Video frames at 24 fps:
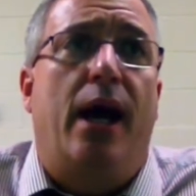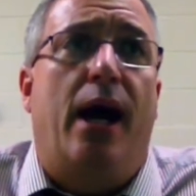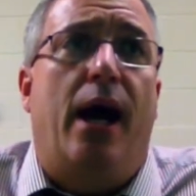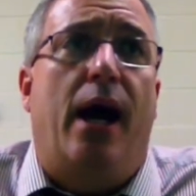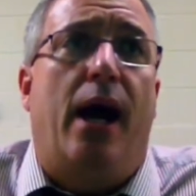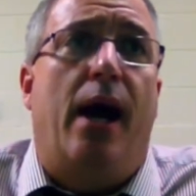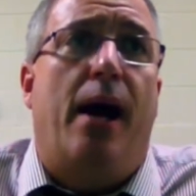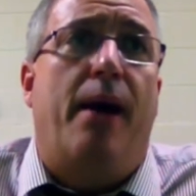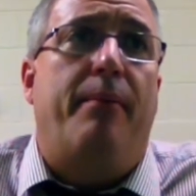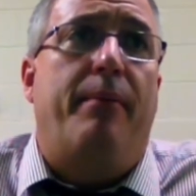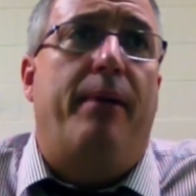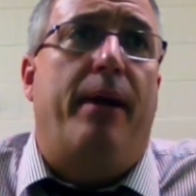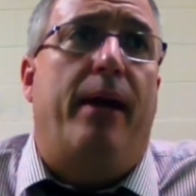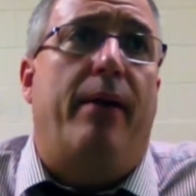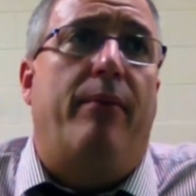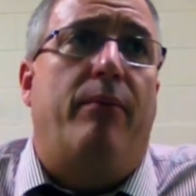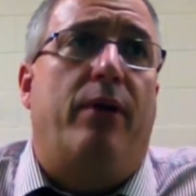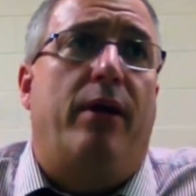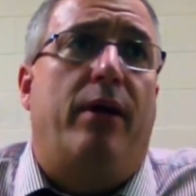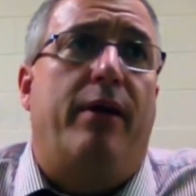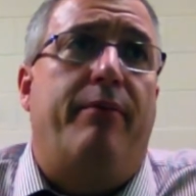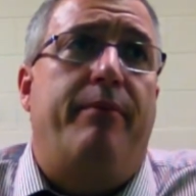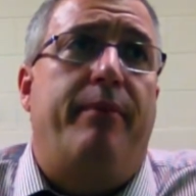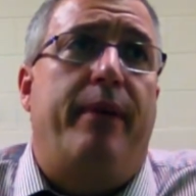And
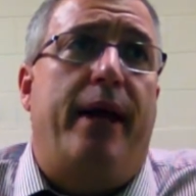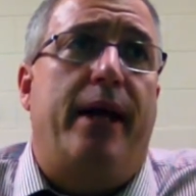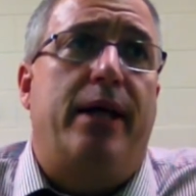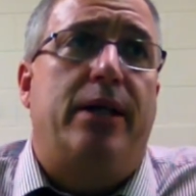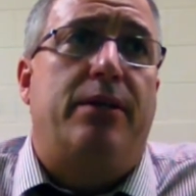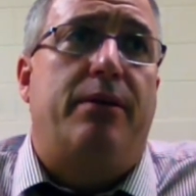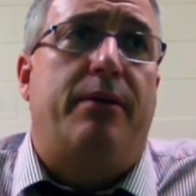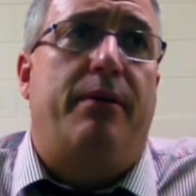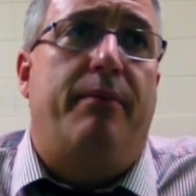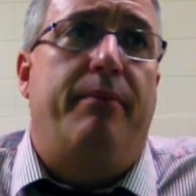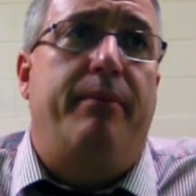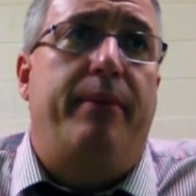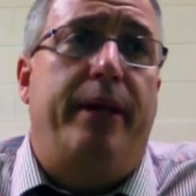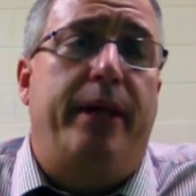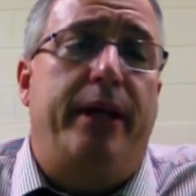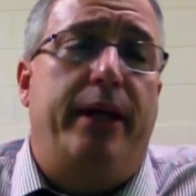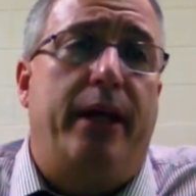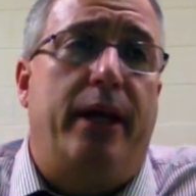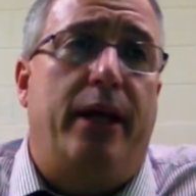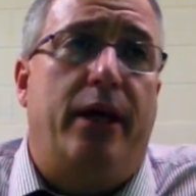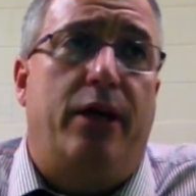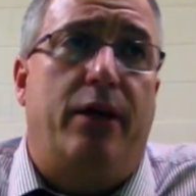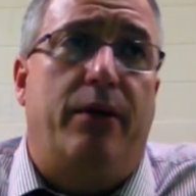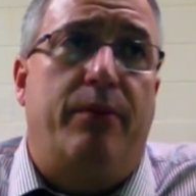we'll have mass media and